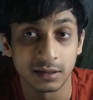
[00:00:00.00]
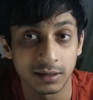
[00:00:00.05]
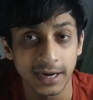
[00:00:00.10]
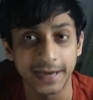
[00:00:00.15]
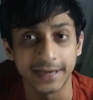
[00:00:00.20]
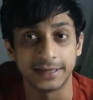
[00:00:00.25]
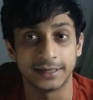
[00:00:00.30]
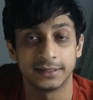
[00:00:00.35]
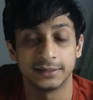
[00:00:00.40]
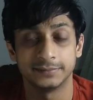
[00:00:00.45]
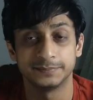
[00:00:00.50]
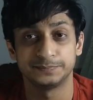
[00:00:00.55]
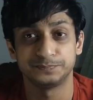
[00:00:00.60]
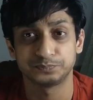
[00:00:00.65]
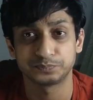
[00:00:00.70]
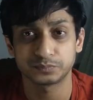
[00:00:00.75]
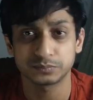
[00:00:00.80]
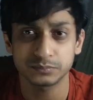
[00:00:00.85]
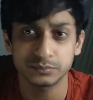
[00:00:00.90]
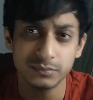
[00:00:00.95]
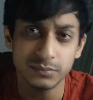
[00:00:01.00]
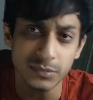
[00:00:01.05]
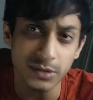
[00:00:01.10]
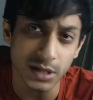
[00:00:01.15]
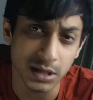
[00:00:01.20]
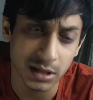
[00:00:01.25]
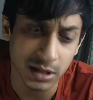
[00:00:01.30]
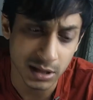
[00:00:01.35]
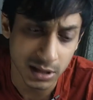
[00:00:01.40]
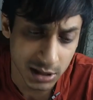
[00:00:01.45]
right.
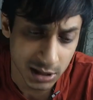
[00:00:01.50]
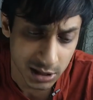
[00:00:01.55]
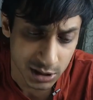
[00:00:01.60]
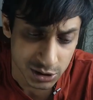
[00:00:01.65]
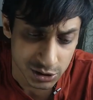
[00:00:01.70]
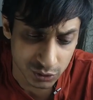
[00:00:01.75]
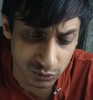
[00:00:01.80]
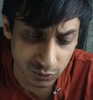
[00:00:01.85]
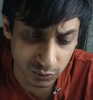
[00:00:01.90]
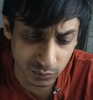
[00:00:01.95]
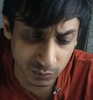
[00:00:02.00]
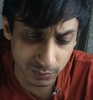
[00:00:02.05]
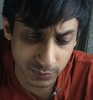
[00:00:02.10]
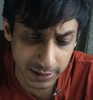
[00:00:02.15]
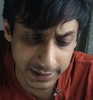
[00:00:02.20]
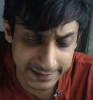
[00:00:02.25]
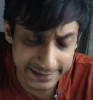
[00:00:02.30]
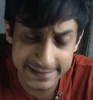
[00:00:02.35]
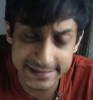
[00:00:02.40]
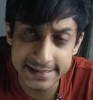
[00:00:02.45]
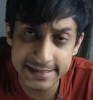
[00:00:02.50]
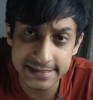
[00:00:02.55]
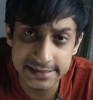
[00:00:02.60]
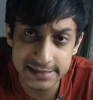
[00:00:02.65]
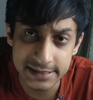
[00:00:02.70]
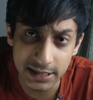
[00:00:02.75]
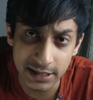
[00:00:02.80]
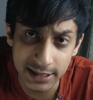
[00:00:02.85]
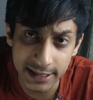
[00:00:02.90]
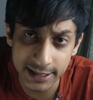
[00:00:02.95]
So this
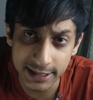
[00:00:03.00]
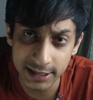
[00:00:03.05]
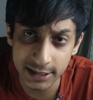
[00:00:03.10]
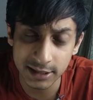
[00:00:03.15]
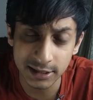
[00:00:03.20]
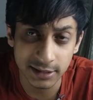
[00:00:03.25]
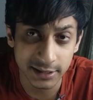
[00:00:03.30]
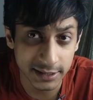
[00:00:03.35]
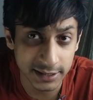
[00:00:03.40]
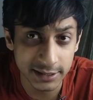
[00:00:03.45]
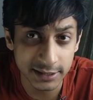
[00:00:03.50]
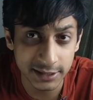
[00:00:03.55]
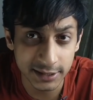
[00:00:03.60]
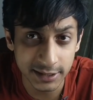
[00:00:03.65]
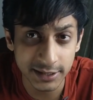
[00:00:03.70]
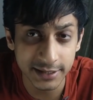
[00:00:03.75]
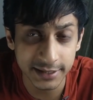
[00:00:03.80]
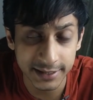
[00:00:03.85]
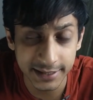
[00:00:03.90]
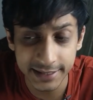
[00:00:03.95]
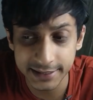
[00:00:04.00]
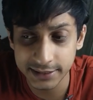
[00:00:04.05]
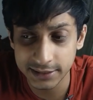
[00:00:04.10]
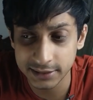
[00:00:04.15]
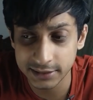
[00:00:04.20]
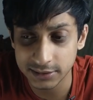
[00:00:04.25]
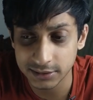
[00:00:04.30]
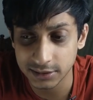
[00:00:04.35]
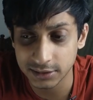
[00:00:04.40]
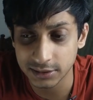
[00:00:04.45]
is like a really great
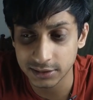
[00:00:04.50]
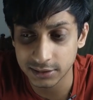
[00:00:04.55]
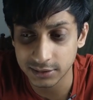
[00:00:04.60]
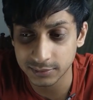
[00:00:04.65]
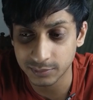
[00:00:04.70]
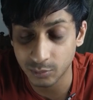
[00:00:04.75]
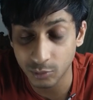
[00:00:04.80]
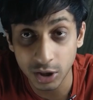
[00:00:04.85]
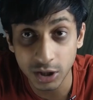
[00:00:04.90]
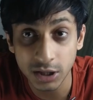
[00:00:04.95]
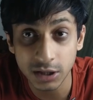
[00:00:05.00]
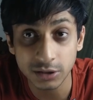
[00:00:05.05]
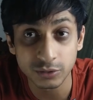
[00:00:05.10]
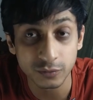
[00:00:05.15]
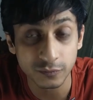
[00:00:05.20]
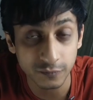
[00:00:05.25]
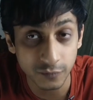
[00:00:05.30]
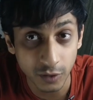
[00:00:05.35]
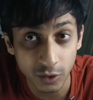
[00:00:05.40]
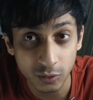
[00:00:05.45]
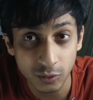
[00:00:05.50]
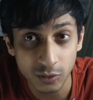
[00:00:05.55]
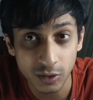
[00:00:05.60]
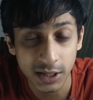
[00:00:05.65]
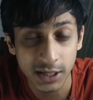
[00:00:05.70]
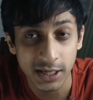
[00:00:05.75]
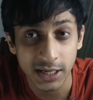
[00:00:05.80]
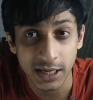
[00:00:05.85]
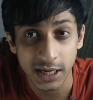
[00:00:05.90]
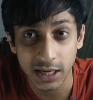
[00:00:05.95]
model to follow.
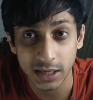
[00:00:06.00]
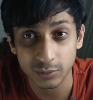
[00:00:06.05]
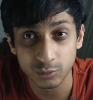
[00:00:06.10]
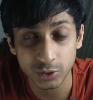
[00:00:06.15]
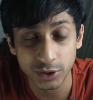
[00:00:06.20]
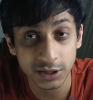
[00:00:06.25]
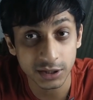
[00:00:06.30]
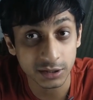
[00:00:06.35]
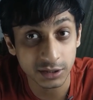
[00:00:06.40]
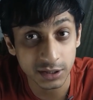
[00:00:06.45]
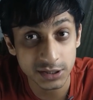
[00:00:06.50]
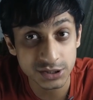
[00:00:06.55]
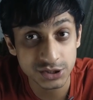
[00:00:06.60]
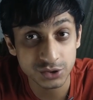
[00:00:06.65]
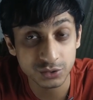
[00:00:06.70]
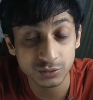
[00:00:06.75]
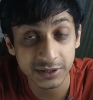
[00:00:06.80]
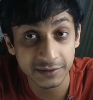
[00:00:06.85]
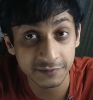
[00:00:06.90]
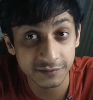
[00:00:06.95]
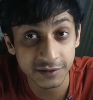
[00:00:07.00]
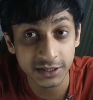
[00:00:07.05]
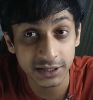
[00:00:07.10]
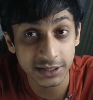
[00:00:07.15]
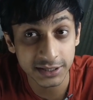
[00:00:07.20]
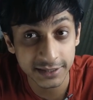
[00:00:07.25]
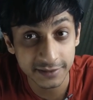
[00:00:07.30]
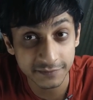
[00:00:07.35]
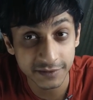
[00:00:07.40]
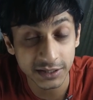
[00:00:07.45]
I would encourage you
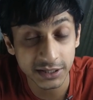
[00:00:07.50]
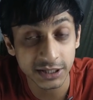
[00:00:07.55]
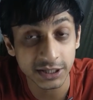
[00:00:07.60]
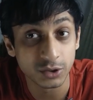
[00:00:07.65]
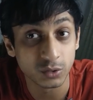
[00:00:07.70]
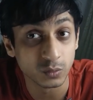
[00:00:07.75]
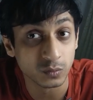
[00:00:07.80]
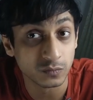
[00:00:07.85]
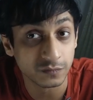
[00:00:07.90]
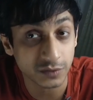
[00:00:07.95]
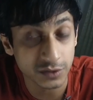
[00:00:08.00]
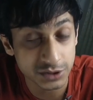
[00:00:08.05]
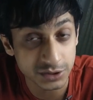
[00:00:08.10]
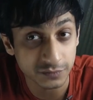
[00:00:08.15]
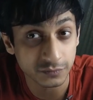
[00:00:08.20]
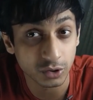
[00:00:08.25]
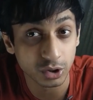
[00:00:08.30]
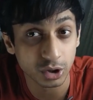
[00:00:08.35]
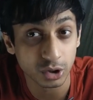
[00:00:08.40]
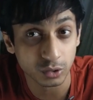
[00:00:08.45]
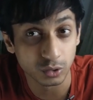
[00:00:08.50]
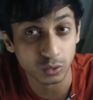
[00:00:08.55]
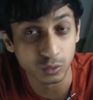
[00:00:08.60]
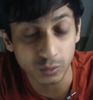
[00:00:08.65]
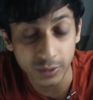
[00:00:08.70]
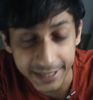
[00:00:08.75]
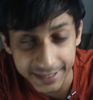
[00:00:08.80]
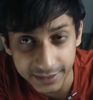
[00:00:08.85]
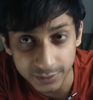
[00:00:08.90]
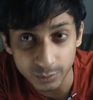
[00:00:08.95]
definitely to first of all go
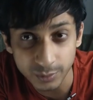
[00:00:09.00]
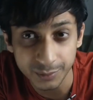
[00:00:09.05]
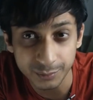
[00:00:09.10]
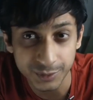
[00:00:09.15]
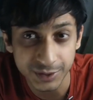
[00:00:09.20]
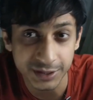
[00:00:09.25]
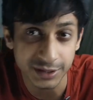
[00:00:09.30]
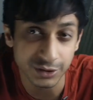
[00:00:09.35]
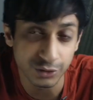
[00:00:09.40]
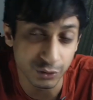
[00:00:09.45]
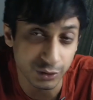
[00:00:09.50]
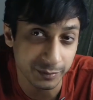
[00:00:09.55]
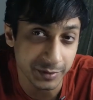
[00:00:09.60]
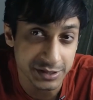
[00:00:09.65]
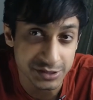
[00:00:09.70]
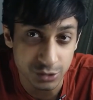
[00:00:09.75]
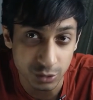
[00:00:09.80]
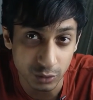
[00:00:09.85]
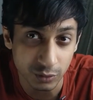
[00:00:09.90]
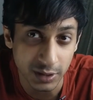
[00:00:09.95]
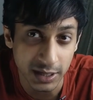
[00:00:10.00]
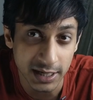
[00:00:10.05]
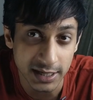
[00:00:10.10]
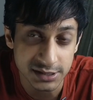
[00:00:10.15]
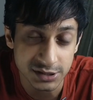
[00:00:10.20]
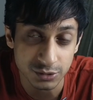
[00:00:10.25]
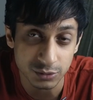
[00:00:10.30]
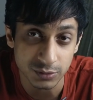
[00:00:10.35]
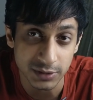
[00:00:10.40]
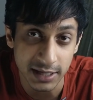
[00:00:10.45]
right away with the Udemy solo
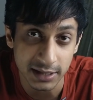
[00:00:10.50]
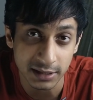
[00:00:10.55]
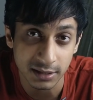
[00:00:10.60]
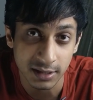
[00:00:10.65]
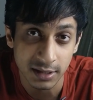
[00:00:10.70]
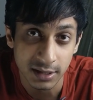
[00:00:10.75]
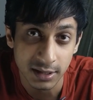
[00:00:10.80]
ad, so that